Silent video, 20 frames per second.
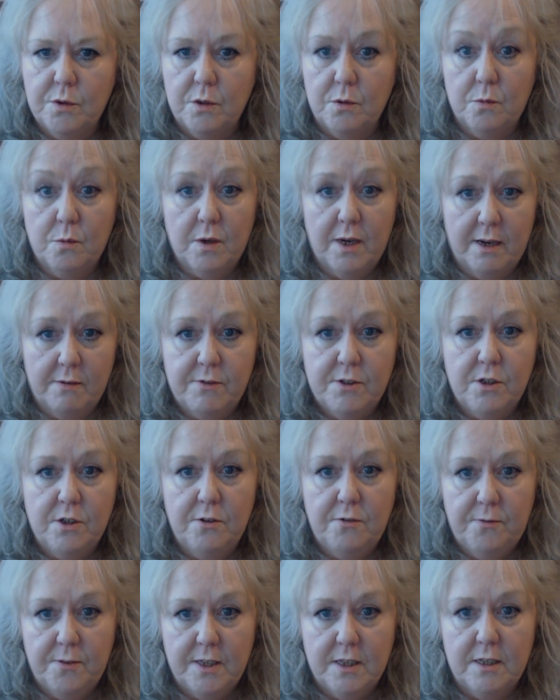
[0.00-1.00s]
that whatever
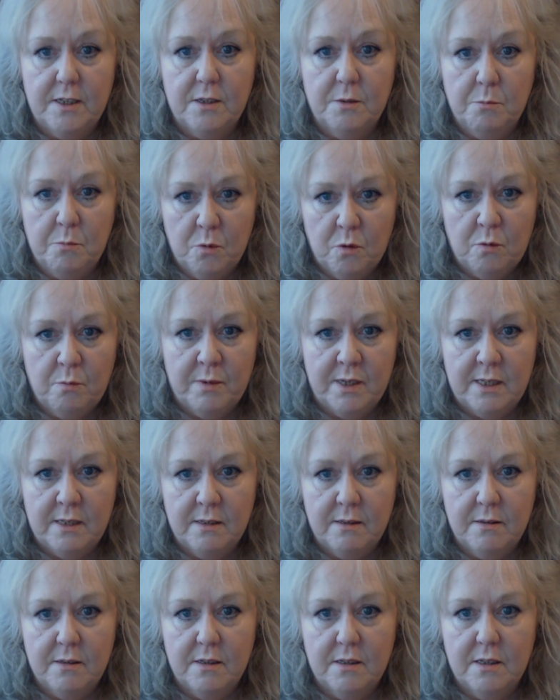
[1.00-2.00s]
you feel at the
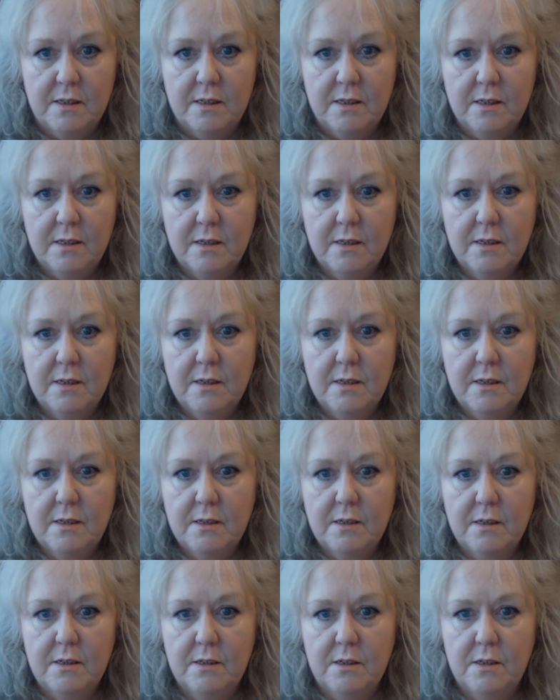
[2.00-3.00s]
moment,
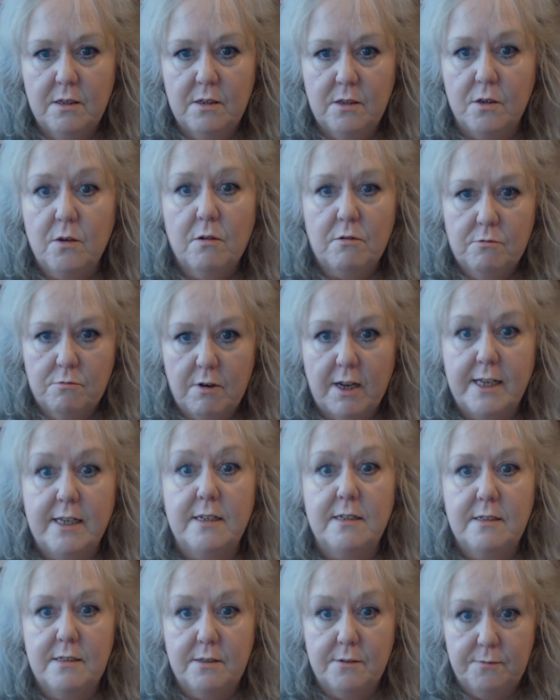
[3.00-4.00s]
you're
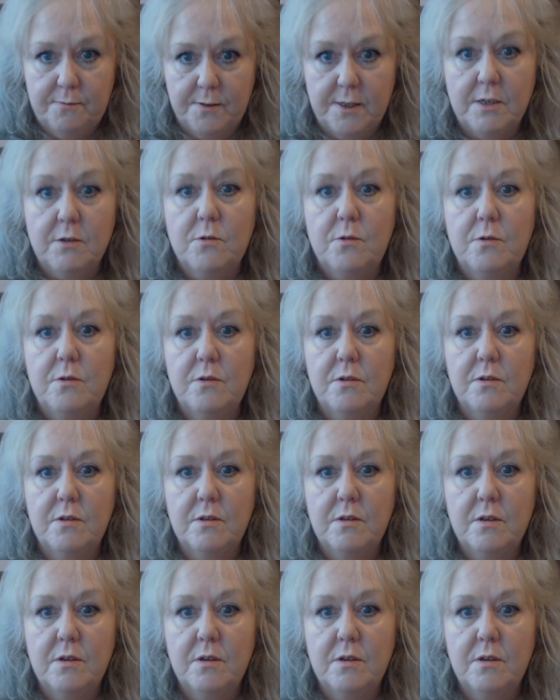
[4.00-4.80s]
right to feel.